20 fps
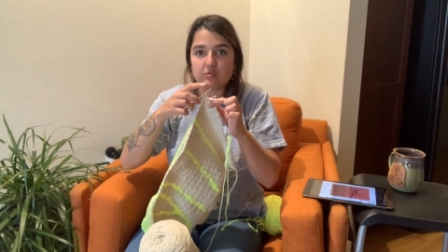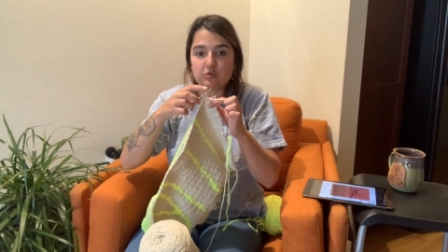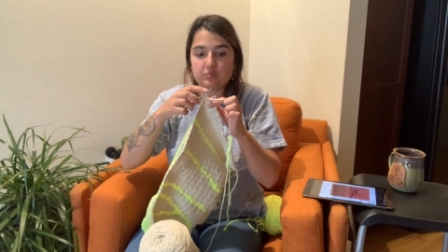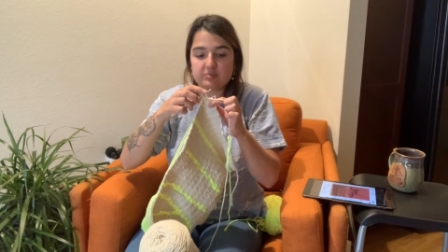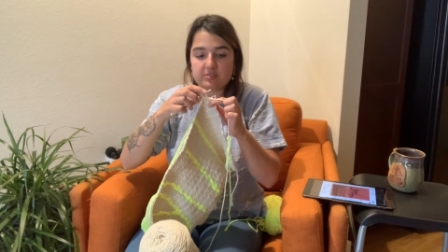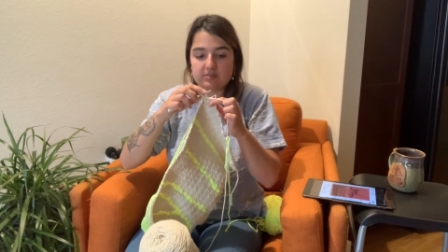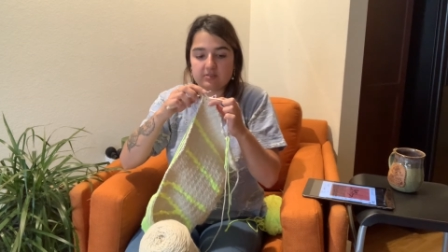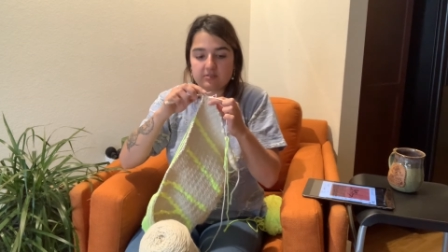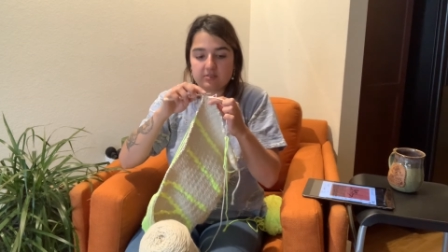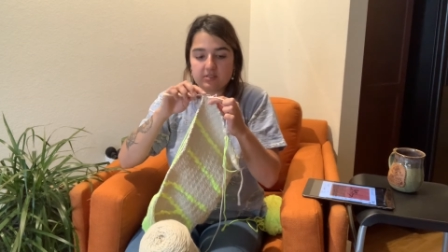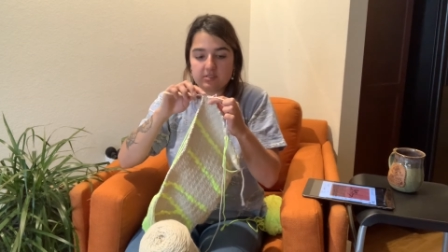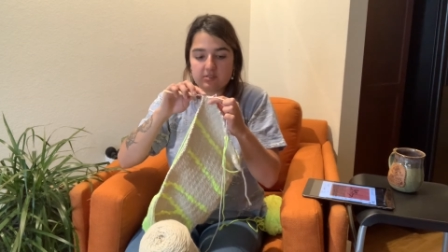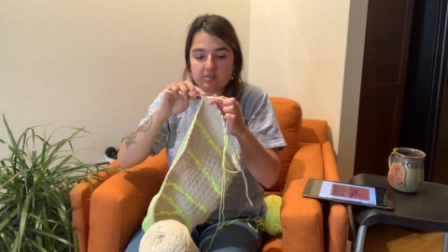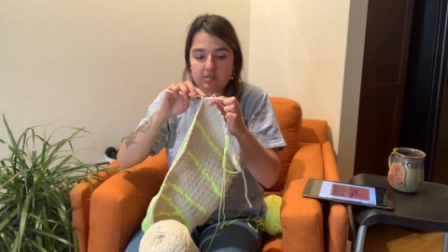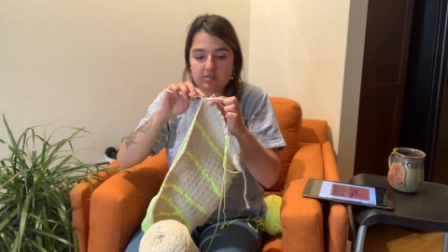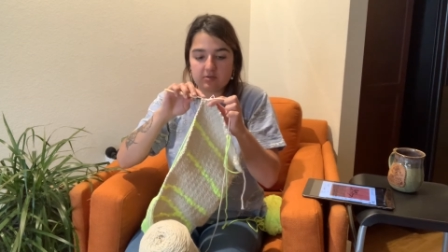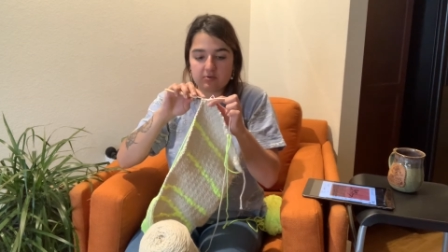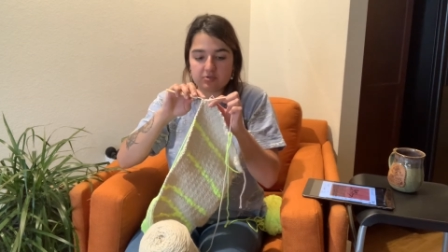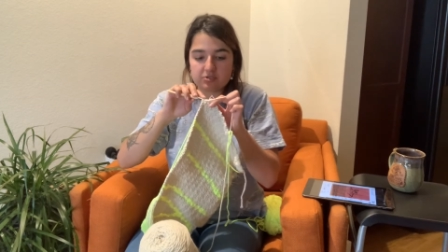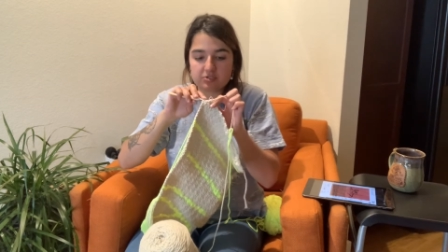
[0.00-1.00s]
loops on our hook,
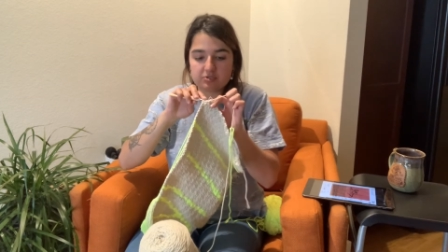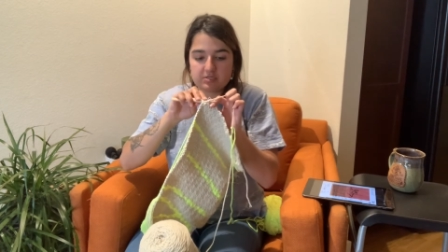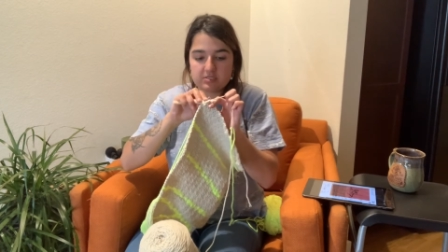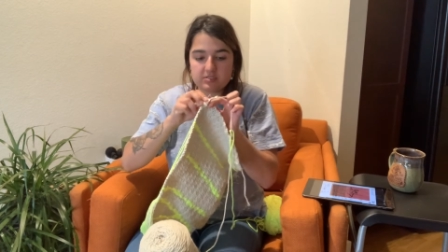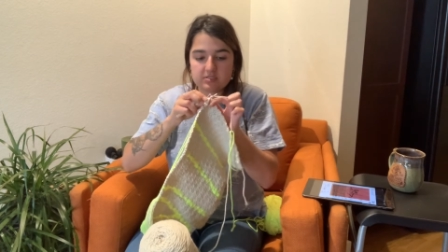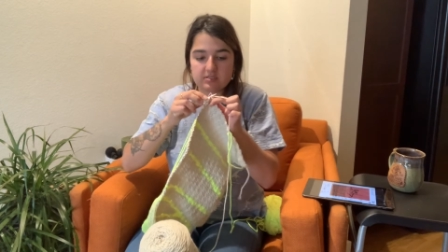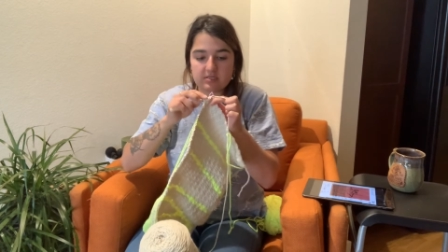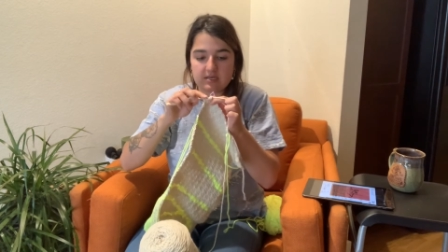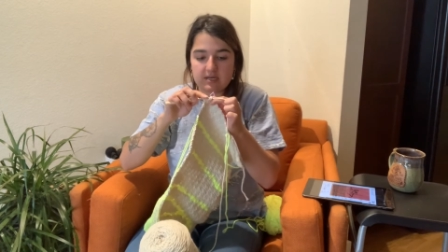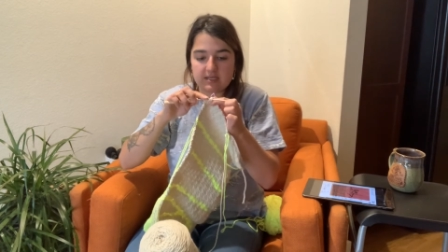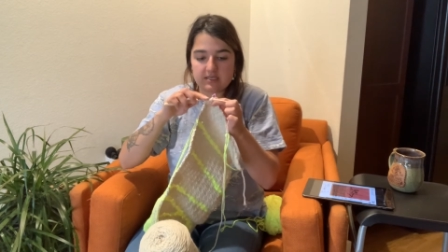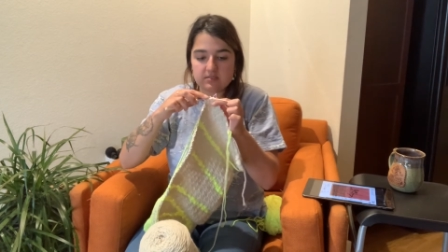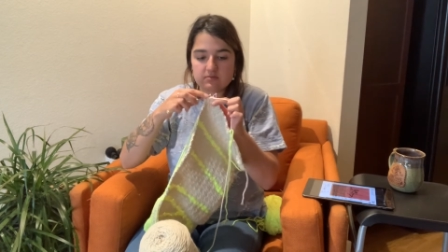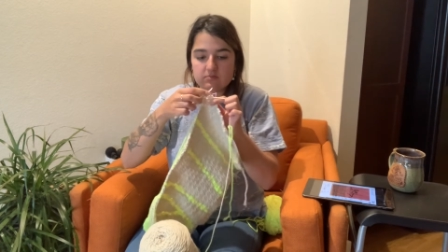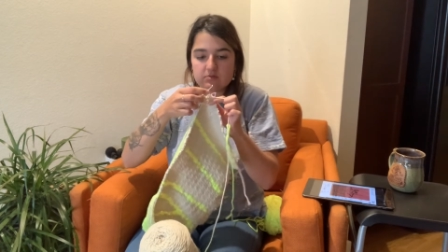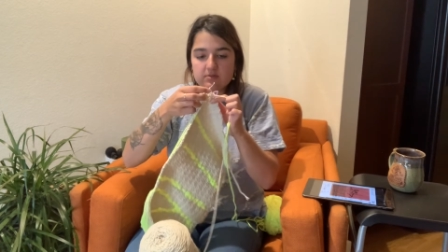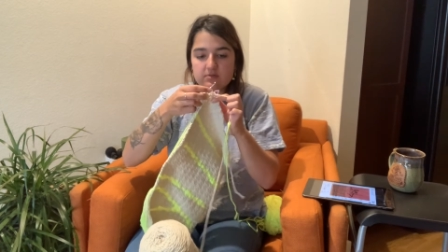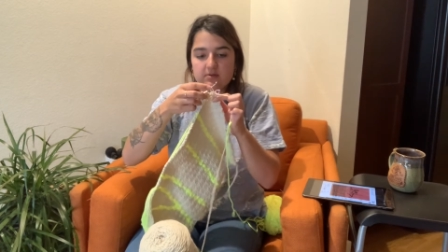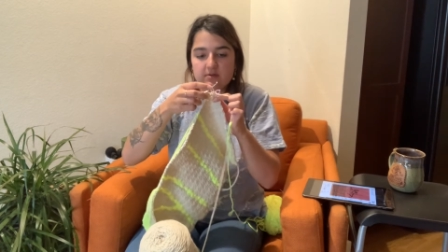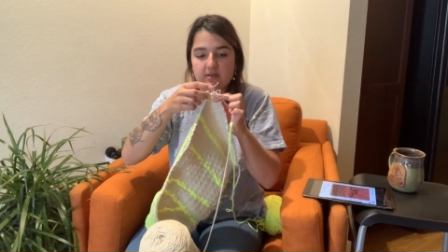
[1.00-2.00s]
and go straight to the next
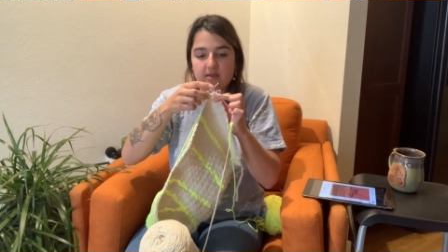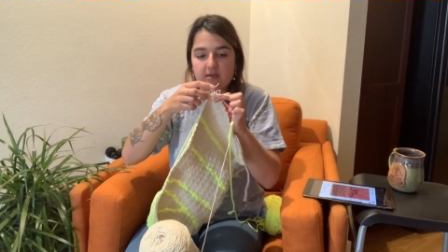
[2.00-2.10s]
one.